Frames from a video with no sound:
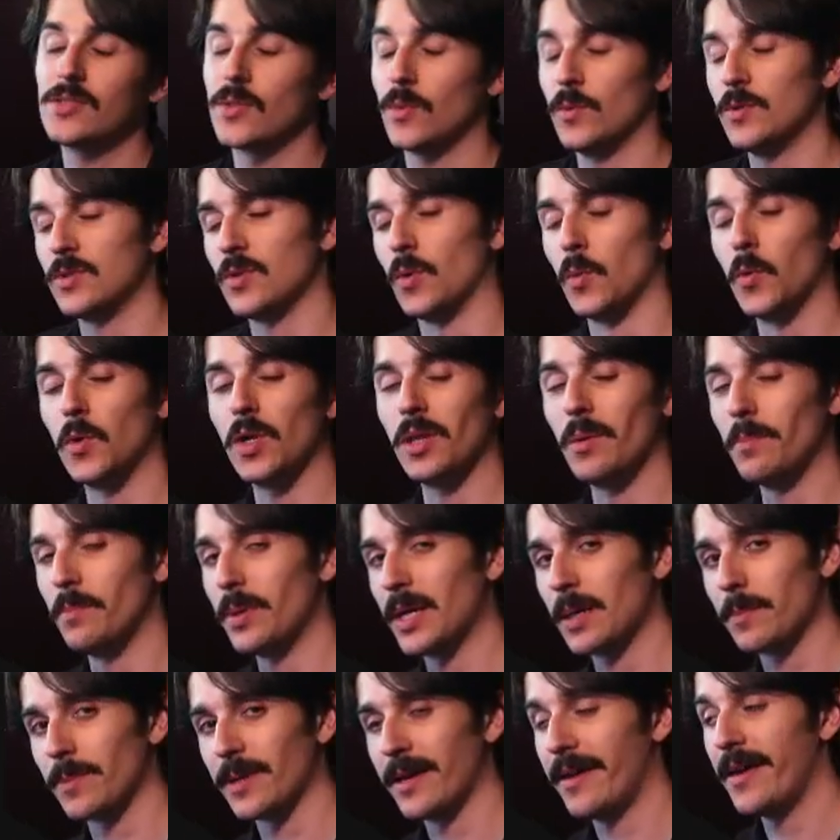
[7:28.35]
All of the big
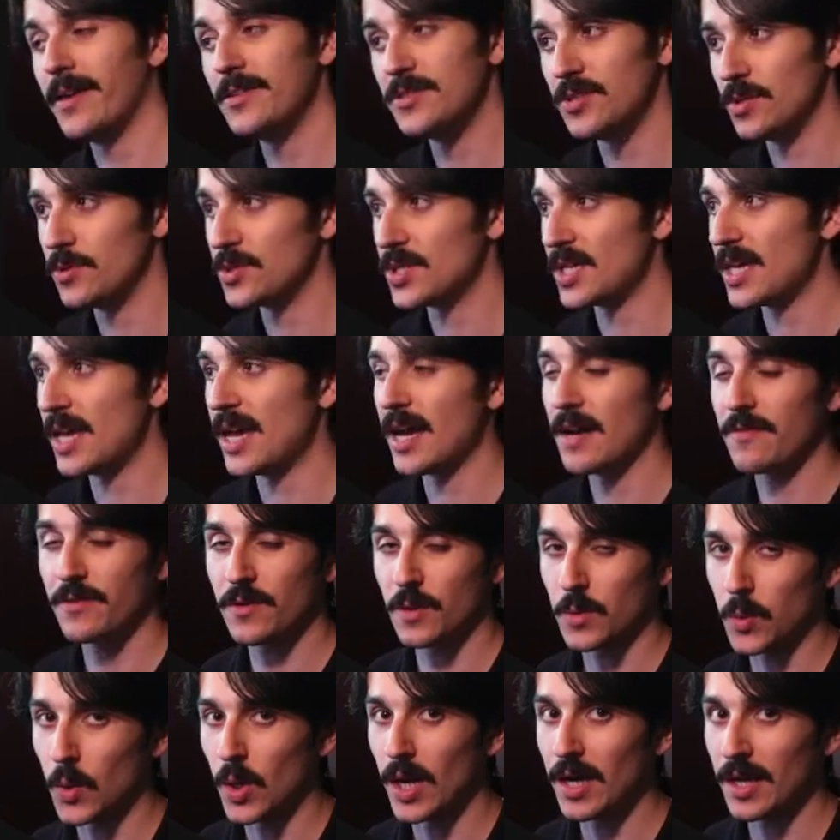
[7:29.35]
players usually have
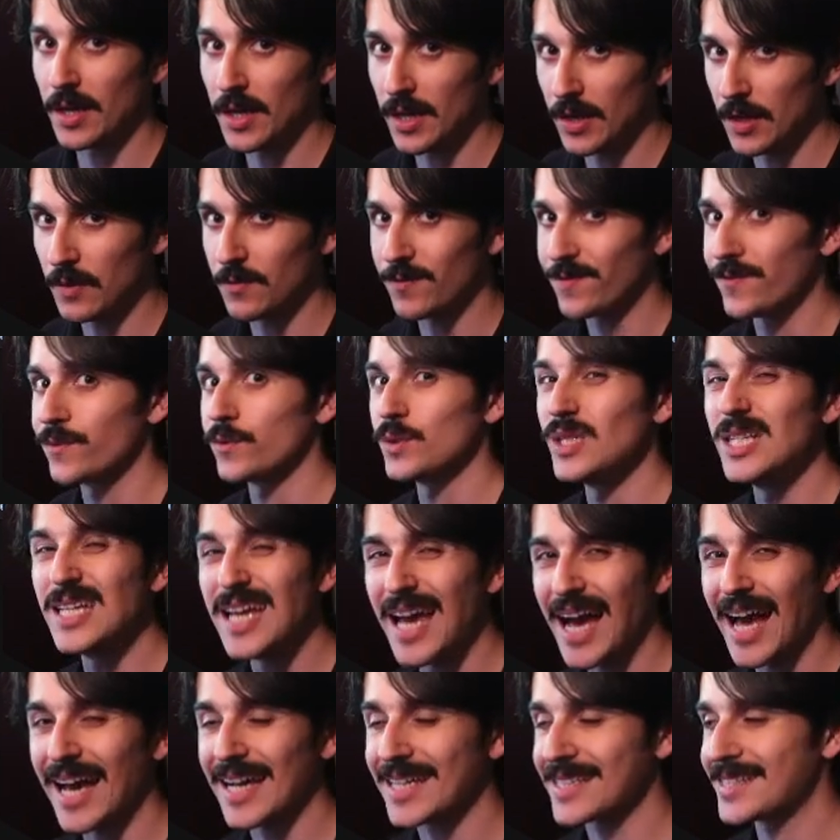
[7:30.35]
quite free
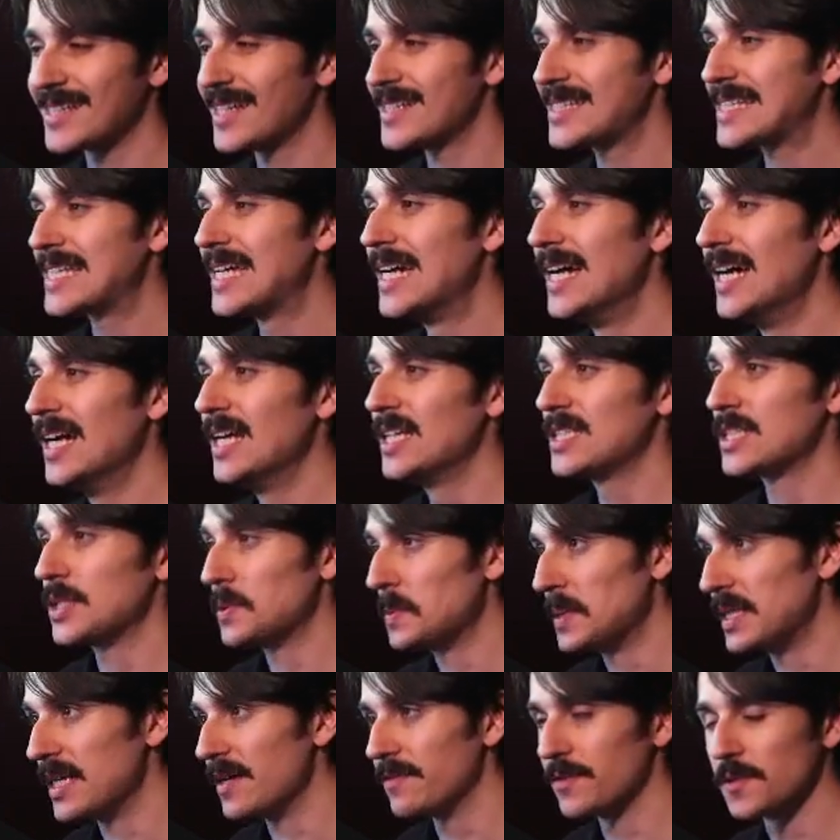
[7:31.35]
access, so we
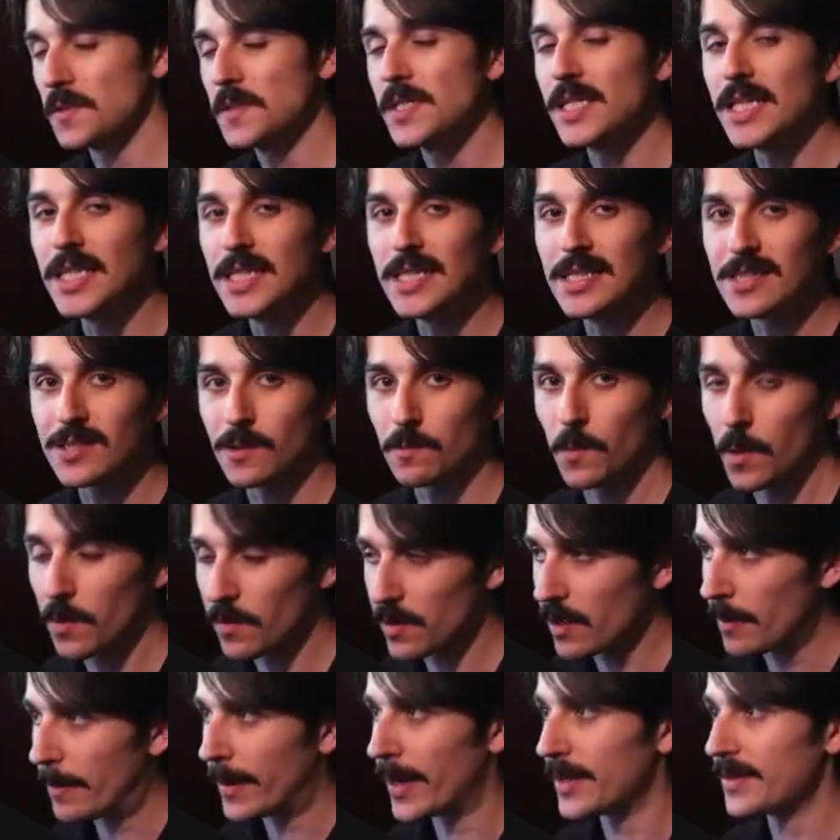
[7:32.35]
never really need to worry
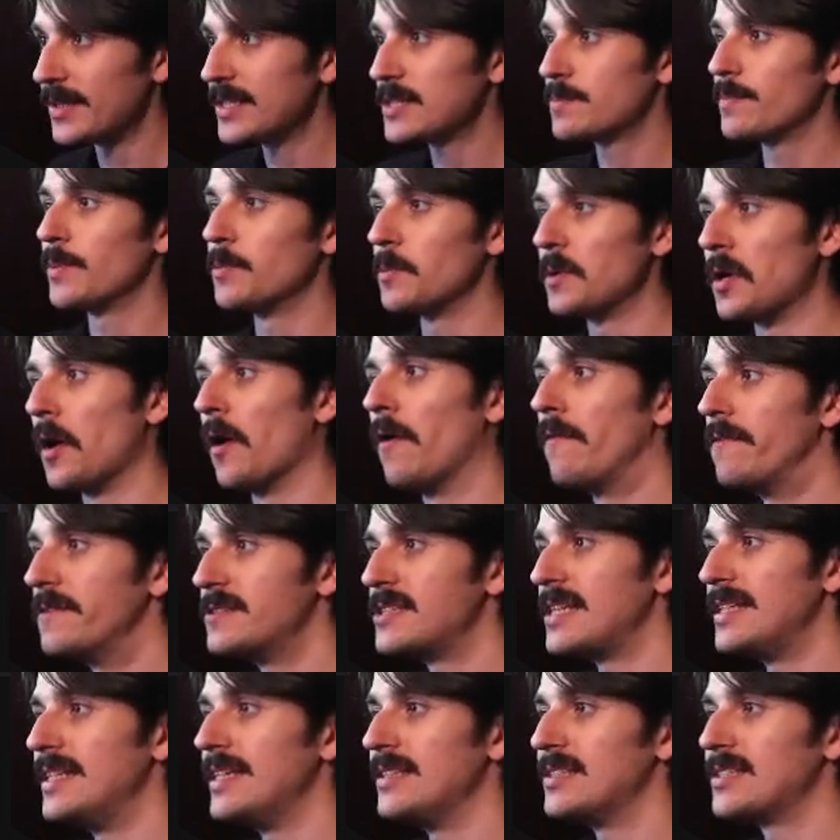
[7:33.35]
about this, but we obviously
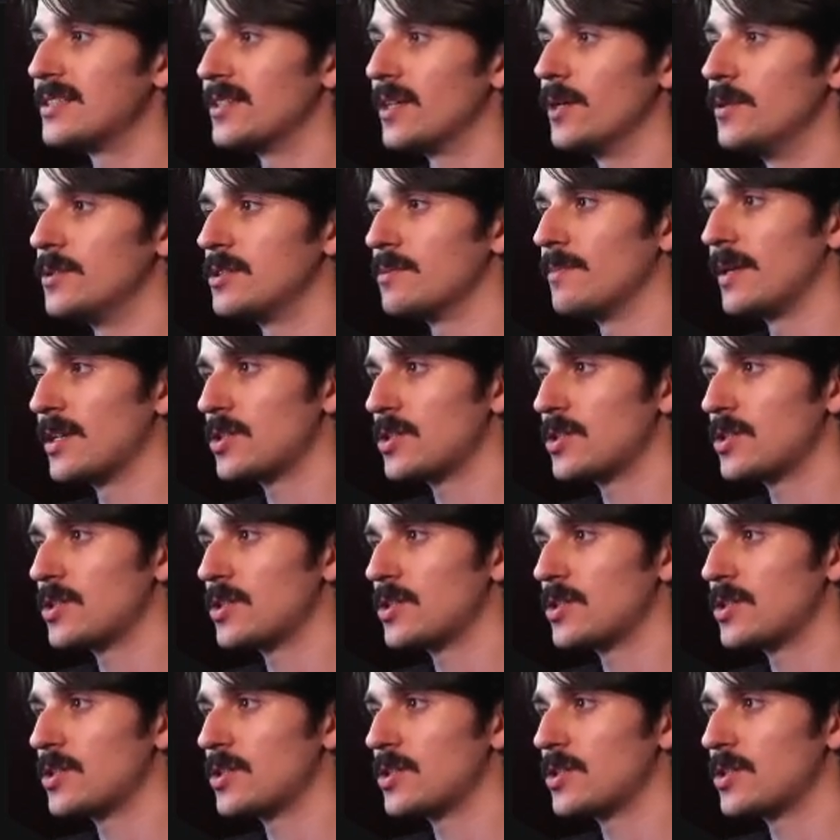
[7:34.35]
need to know to make sure